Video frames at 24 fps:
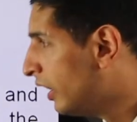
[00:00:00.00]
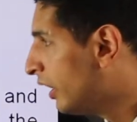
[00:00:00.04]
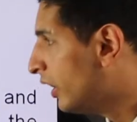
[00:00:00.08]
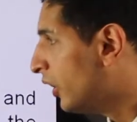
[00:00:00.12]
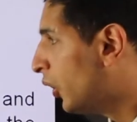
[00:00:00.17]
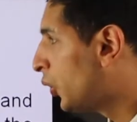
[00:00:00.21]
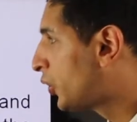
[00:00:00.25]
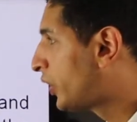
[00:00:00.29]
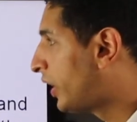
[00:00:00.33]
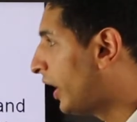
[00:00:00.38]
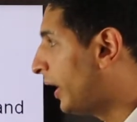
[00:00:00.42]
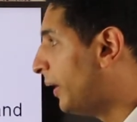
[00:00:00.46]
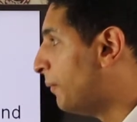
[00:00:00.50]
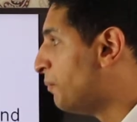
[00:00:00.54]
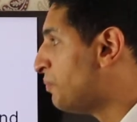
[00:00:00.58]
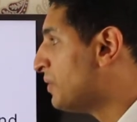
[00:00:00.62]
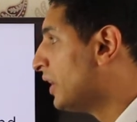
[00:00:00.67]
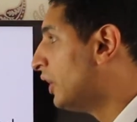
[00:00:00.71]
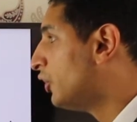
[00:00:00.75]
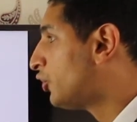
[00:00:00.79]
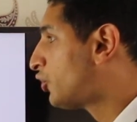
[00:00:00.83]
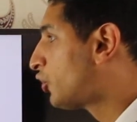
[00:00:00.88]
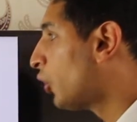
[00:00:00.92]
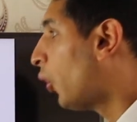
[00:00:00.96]
Okay,
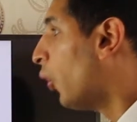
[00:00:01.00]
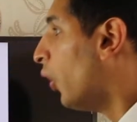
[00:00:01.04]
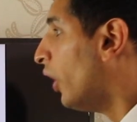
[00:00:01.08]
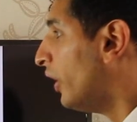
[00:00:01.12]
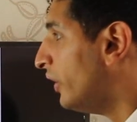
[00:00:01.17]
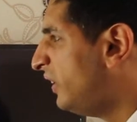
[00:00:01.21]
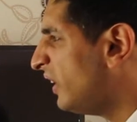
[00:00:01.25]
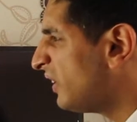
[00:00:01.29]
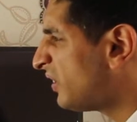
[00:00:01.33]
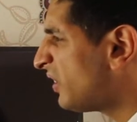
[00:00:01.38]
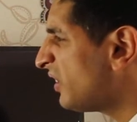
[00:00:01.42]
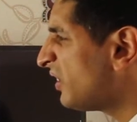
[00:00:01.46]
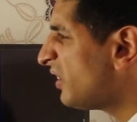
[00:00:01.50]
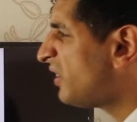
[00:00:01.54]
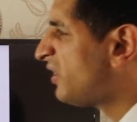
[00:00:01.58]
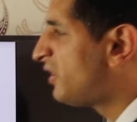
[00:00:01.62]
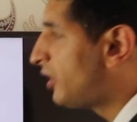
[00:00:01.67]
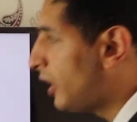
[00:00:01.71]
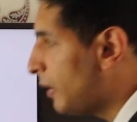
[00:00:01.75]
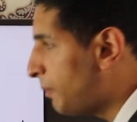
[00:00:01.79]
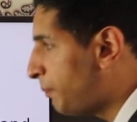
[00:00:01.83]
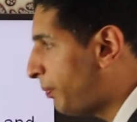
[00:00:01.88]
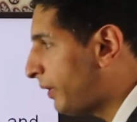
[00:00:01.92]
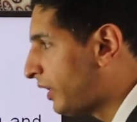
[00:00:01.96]
so this is
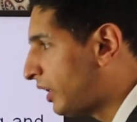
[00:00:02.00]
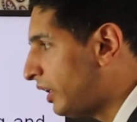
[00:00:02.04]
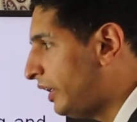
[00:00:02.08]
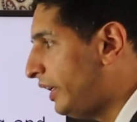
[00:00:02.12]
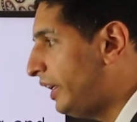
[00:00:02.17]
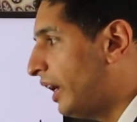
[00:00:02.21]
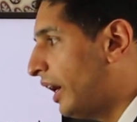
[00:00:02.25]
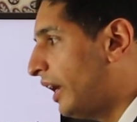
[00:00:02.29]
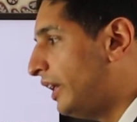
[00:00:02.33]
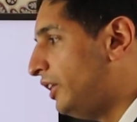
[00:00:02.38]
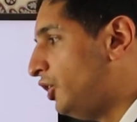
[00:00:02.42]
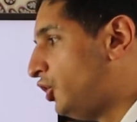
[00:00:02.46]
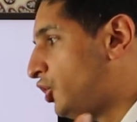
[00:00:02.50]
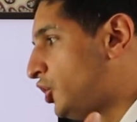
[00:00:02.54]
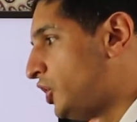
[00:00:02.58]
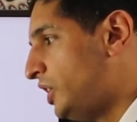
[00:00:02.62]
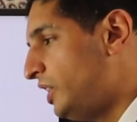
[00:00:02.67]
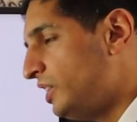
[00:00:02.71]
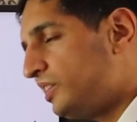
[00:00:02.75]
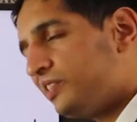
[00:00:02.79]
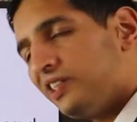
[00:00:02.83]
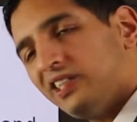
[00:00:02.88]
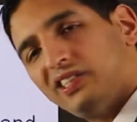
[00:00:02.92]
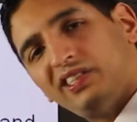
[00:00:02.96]
typically a
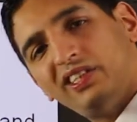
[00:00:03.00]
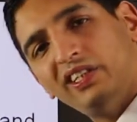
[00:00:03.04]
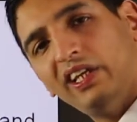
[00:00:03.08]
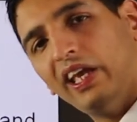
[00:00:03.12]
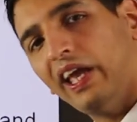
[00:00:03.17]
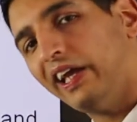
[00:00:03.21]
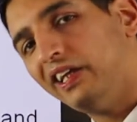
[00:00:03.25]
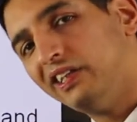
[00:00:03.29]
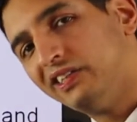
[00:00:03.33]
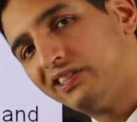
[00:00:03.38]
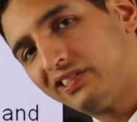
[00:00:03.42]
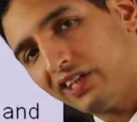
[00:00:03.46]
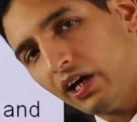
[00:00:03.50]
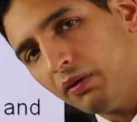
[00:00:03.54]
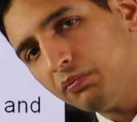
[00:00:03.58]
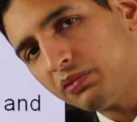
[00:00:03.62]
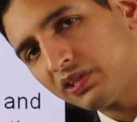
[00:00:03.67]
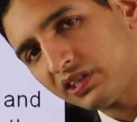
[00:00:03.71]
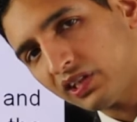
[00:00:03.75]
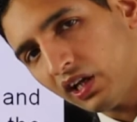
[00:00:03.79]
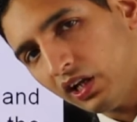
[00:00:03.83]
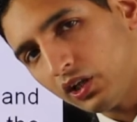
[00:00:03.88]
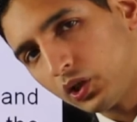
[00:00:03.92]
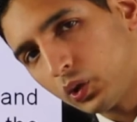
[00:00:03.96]
Gcse exam
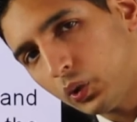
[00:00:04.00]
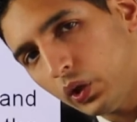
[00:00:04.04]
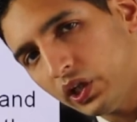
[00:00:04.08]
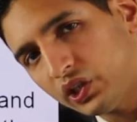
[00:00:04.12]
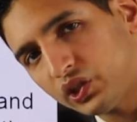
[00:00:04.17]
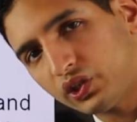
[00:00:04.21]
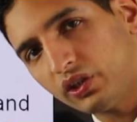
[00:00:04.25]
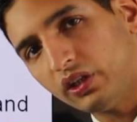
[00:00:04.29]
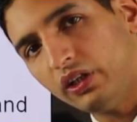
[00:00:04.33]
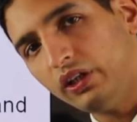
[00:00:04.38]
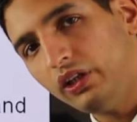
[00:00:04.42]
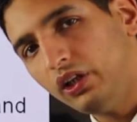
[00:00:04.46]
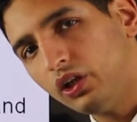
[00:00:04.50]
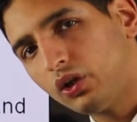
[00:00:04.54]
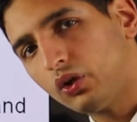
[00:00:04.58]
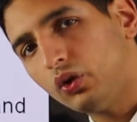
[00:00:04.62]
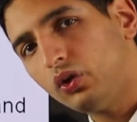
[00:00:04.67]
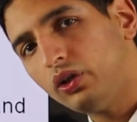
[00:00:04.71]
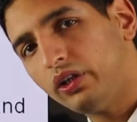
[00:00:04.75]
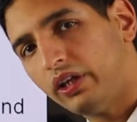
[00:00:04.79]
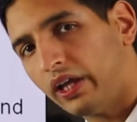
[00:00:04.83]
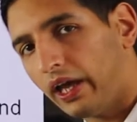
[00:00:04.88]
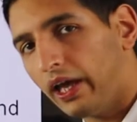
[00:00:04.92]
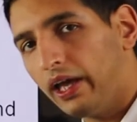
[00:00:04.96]
style question you
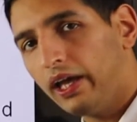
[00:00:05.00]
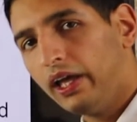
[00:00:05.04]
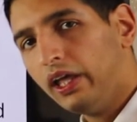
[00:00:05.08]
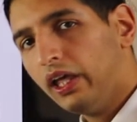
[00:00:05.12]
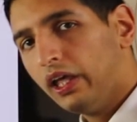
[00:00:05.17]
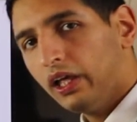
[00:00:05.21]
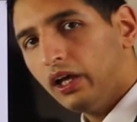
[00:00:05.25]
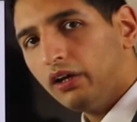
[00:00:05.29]
could get